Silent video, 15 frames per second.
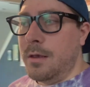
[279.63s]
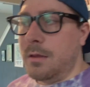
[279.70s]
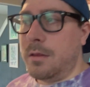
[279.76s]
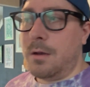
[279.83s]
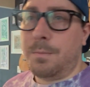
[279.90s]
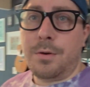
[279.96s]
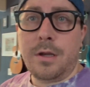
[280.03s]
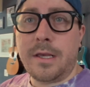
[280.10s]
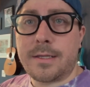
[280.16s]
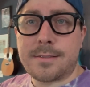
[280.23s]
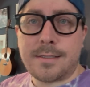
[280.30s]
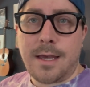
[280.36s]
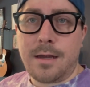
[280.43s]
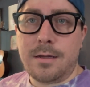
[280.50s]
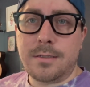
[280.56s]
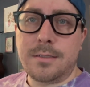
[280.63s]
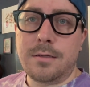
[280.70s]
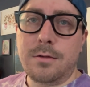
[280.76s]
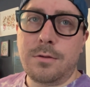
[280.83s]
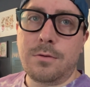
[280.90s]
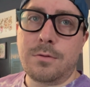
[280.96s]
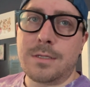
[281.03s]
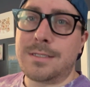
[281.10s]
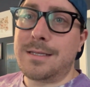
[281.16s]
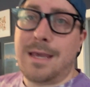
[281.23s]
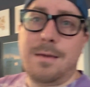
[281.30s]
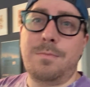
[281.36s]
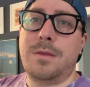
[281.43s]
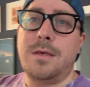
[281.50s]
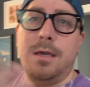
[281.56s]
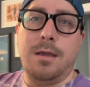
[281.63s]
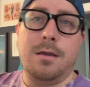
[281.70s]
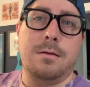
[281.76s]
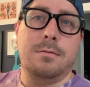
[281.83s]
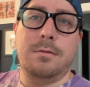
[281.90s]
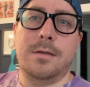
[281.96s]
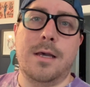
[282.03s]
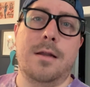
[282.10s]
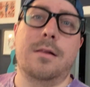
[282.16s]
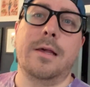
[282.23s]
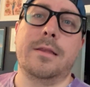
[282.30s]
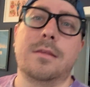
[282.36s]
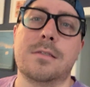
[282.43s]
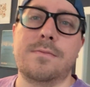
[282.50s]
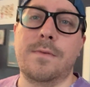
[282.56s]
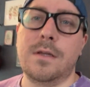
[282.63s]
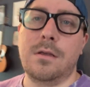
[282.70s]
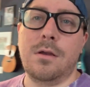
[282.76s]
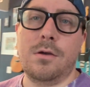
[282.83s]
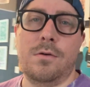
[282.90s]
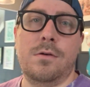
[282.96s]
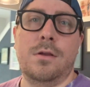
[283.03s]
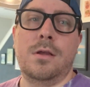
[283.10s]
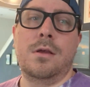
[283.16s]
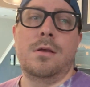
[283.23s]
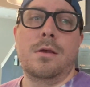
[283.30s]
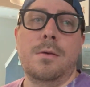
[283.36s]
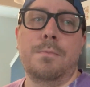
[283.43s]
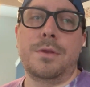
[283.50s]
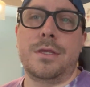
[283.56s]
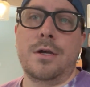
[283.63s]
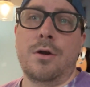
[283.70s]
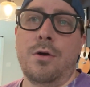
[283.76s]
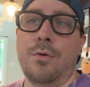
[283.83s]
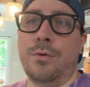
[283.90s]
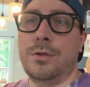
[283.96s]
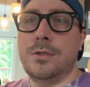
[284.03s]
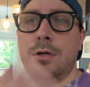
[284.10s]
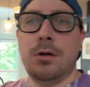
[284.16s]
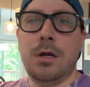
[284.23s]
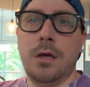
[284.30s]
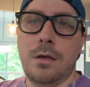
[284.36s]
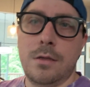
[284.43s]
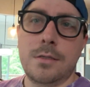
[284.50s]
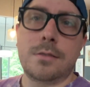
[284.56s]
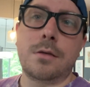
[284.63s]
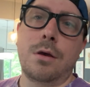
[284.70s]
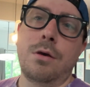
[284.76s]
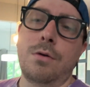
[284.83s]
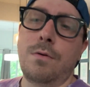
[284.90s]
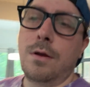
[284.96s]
They're pretty excited to do the same thing, kind of like this video, but their own journey. So